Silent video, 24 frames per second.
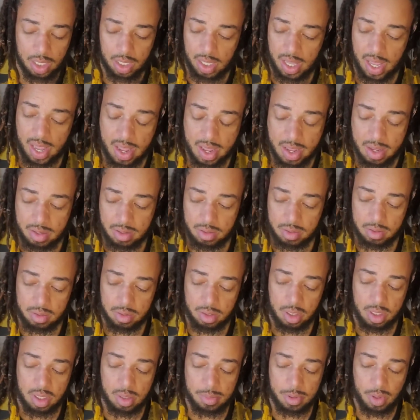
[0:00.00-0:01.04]
yeah,
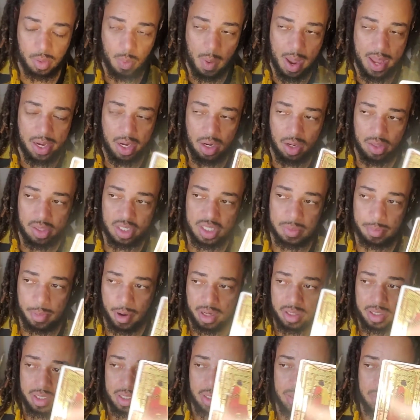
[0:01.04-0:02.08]
you could be waiting on this
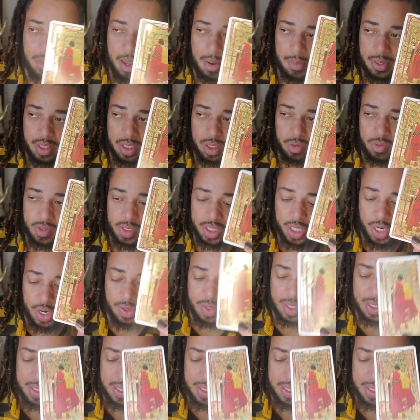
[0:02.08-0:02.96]
person maybe to return